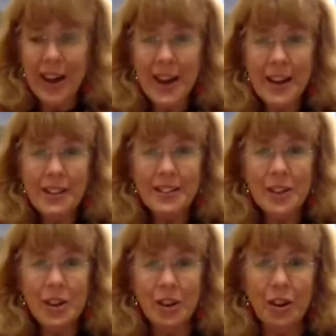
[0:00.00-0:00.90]
It's
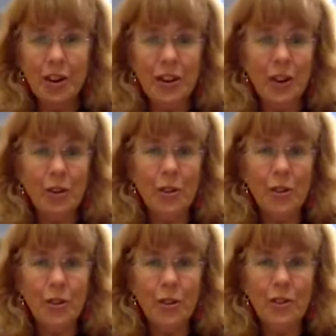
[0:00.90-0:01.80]
got
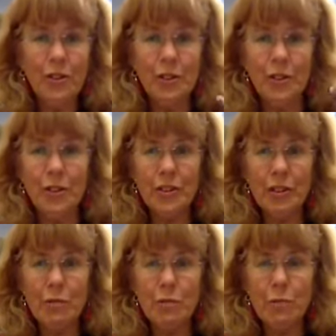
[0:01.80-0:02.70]
all sorts of
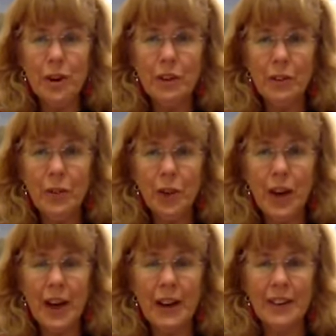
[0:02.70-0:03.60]
wonderful
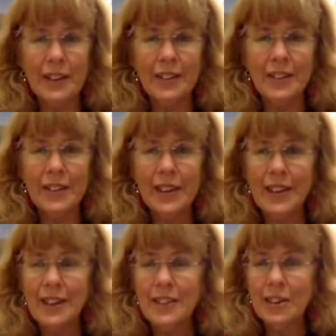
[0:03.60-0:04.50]
colours
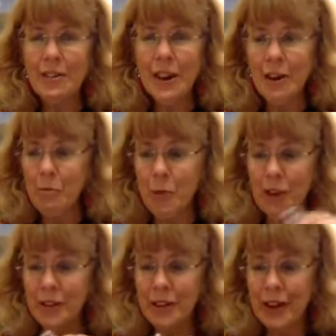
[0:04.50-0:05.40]
to crayon with.
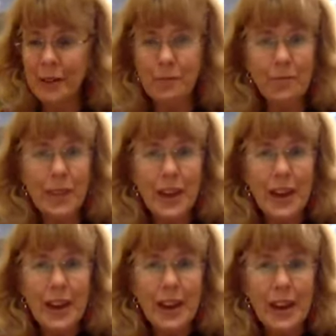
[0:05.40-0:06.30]
Now,
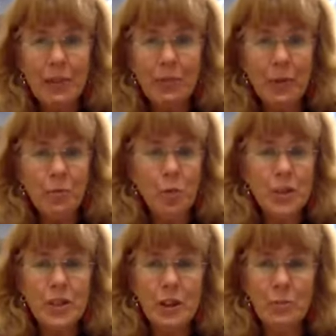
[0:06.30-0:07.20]
if what
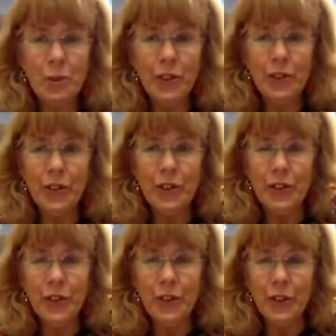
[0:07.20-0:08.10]
I want to
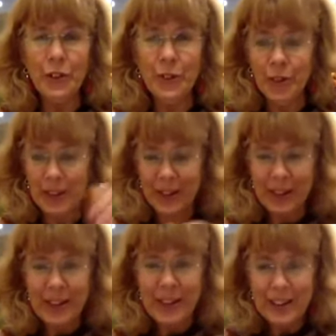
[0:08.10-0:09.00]
do
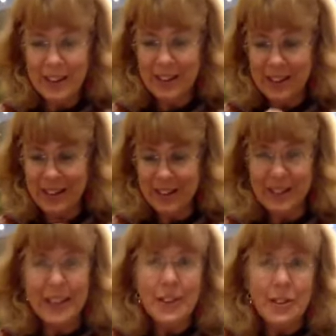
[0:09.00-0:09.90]
is
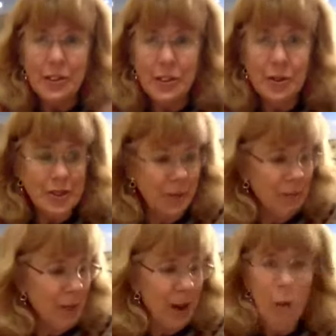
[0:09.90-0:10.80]
do some
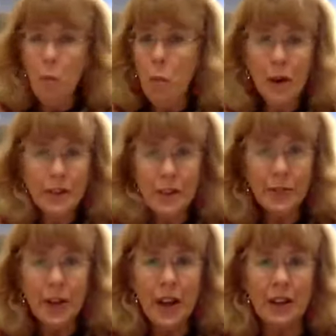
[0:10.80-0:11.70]

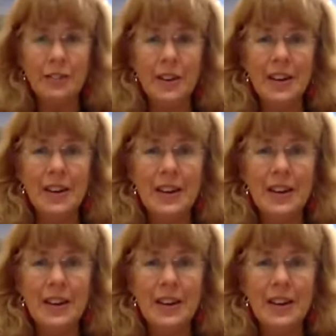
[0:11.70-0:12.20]
wonderful colouring,